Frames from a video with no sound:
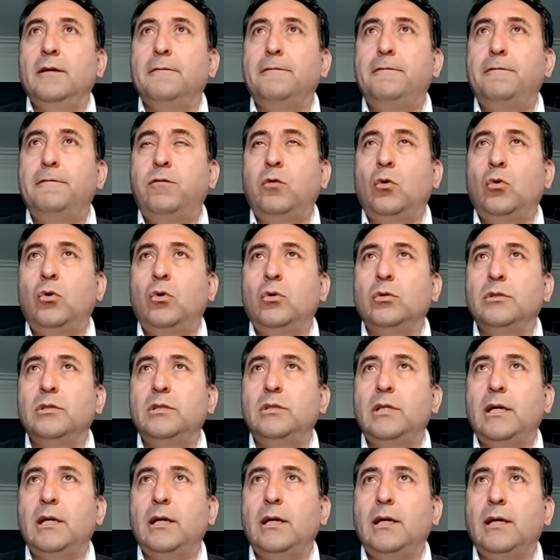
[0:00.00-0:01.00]
for
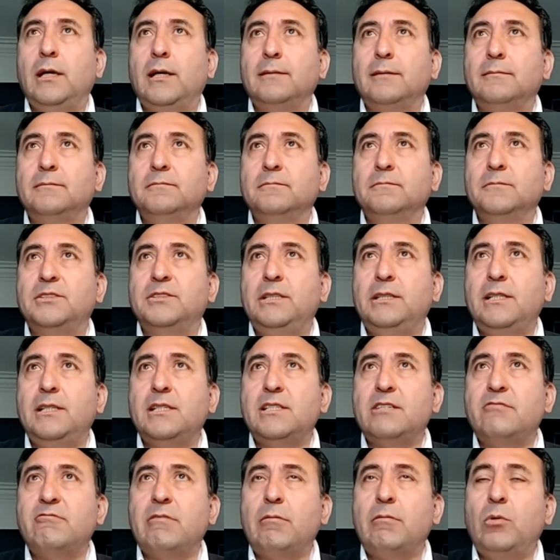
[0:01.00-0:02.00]
the
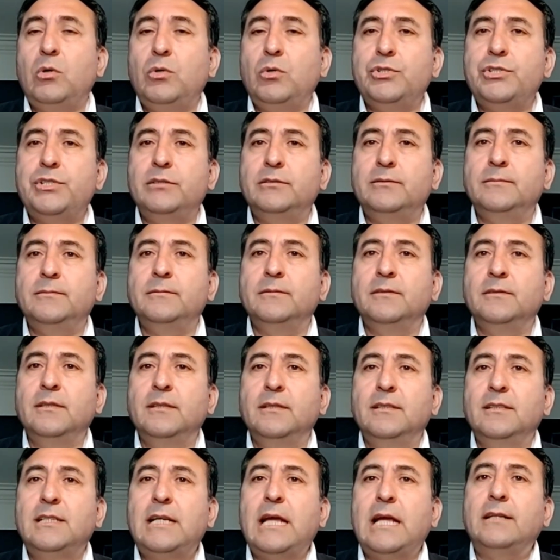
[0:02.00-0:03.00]
citizen revolution
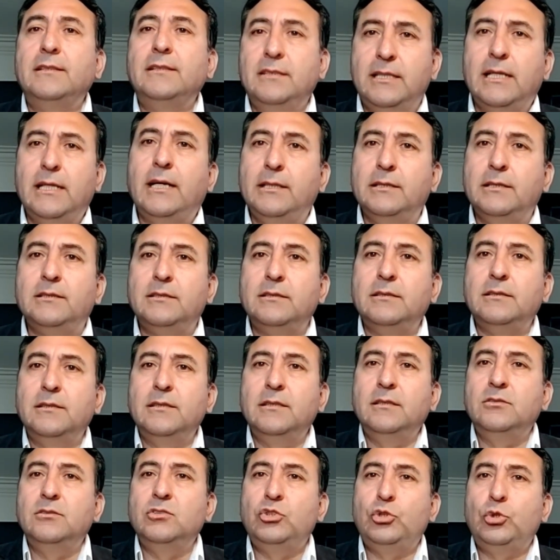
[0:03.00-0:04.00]
candidate
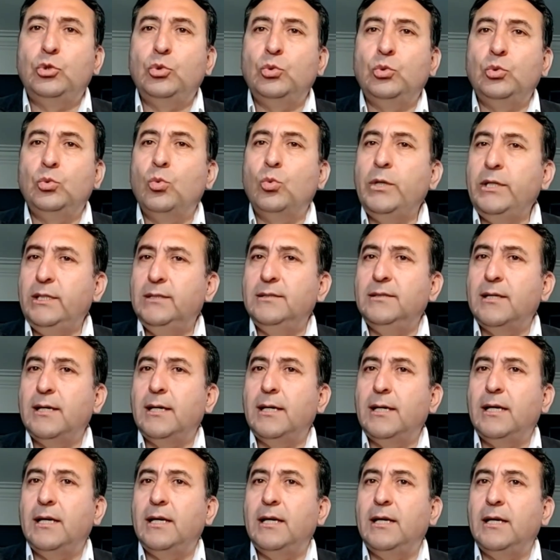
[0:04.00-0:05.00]
to win
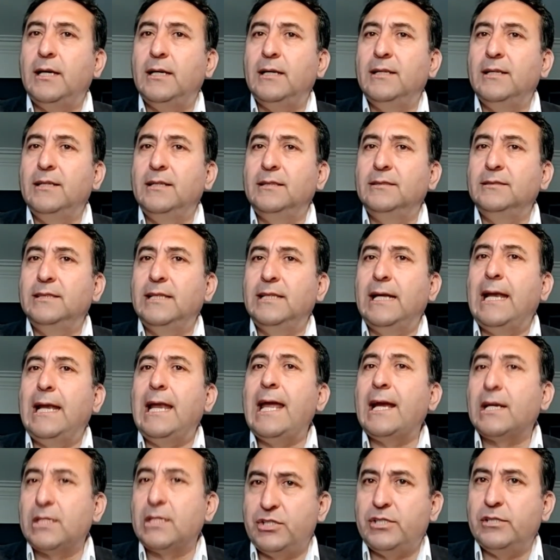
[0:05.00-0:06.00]
the
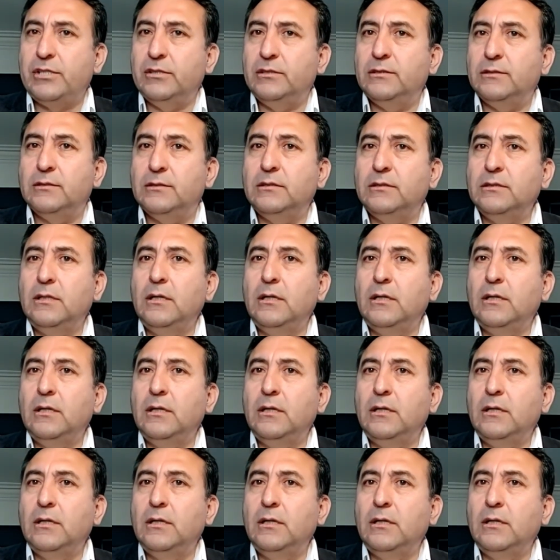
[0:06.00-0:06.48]
election.